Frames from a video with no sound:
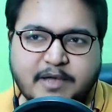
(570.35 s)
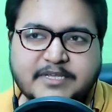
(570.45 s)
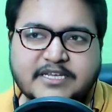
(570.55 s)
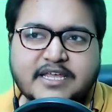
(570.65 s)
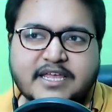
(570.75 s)
I
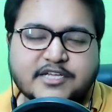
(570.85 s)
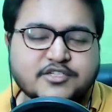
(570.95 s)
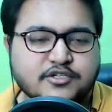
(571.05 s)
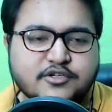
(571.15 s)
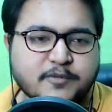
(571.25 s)
mean, it
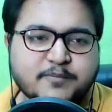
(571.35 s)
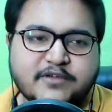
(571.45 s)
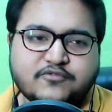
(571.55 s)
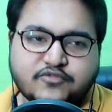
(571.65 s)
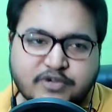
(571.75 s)
should not
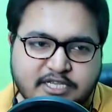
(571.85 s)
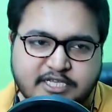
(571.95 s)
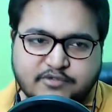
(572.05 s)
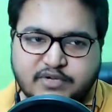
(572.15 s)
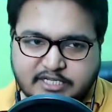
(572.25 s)
be
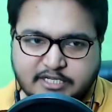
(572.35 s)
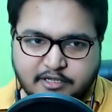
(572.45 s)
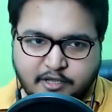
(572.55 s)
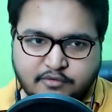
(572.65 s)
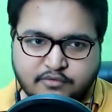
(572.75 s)
really, really
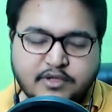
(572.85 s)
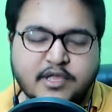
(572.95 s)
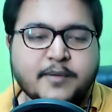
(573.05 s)
low,